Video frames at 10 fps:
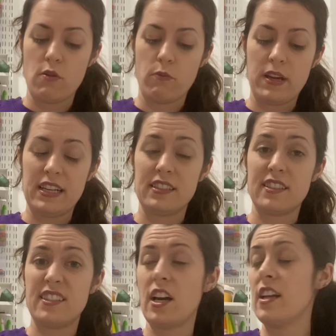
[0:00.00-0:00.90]
when it's
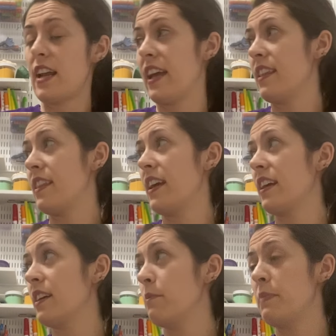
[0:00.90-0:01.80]
done, I
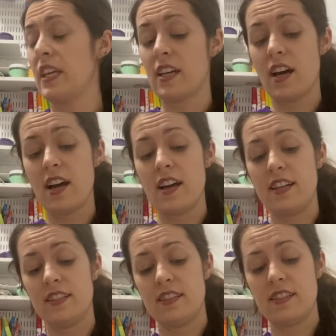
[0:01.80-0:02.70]
think.
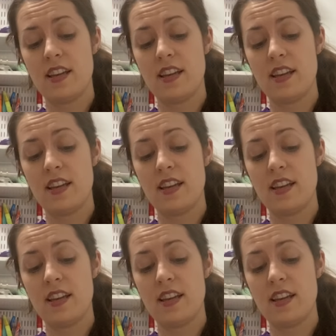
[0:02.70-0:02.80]
Because